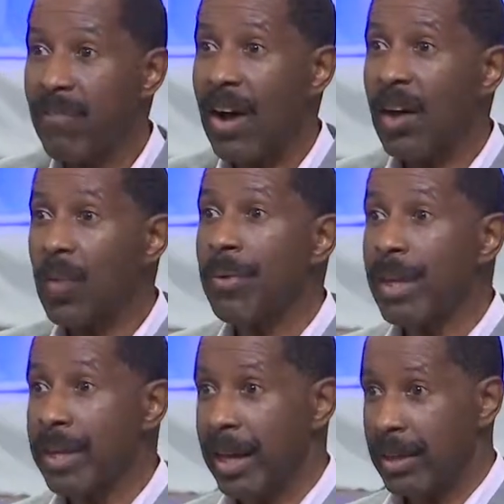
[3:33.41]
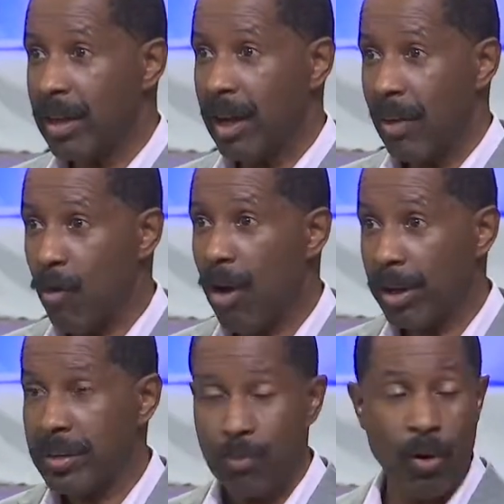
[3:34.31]
follow me in that. I'm walking
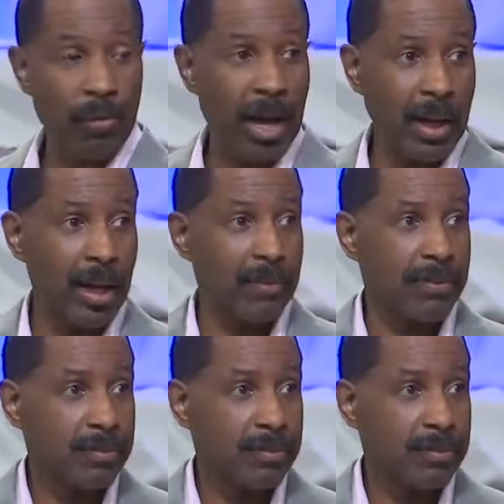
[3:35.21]
this more in my life.